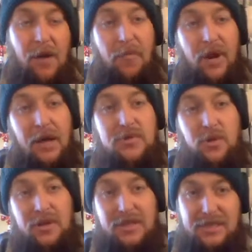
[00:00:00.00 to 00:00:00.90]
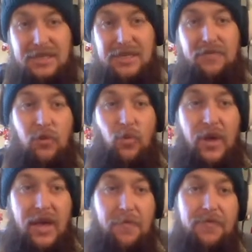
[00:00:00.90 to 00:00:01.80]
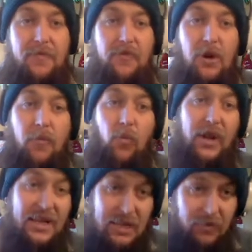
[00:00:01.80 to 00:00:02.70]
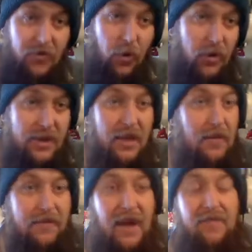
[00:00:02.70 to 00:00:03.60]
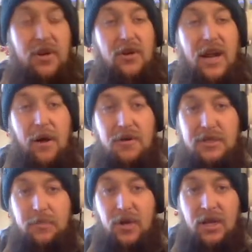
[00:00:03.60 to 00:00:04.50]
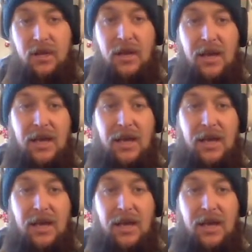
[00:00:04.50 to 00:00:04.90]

but I'm doing this a different way from when I did before with the other 500 hours I put in.